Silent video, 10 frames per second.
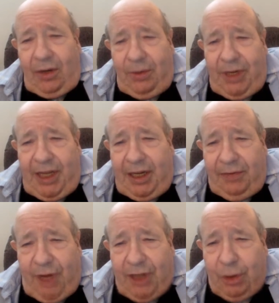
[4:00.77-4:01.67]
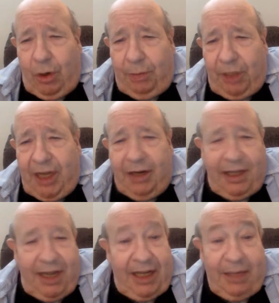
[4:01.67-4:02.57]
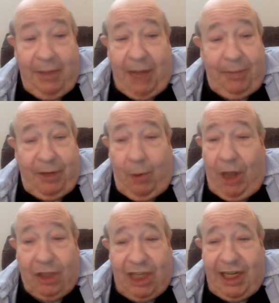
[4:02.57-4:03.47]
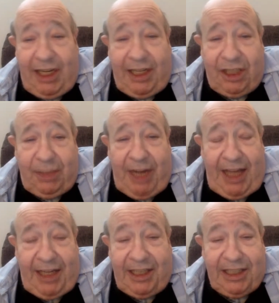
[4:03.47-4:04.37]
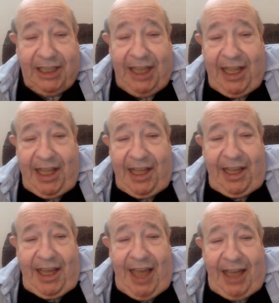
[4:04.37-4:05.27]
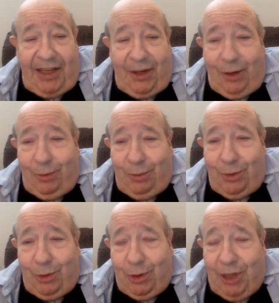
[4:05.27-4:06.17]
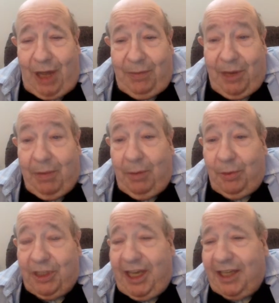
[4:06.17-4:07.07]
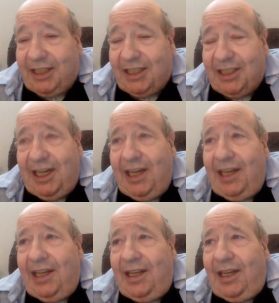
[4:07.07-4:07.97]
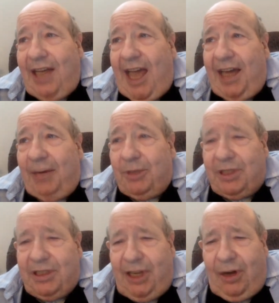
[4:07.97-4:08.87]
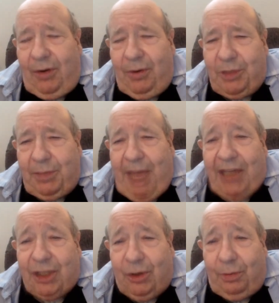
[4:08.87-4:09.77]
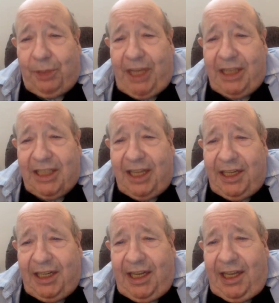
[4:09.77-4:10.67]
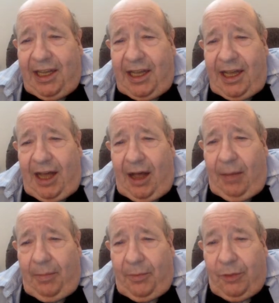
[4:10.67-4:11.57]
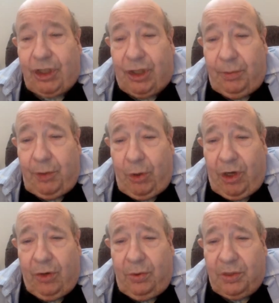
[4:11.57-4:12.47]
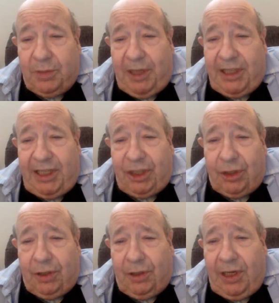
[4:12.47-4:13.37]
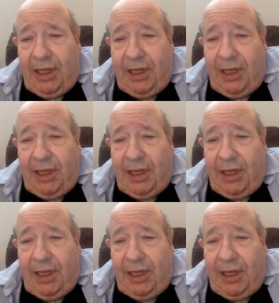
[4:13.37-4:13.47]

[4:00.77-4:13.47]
We need a French horn player, and then he might be well sitting in Jim and Andy's. And, you could come up with gigs. And it was, it was a magical place that Richie Kamuka, who was my teacher,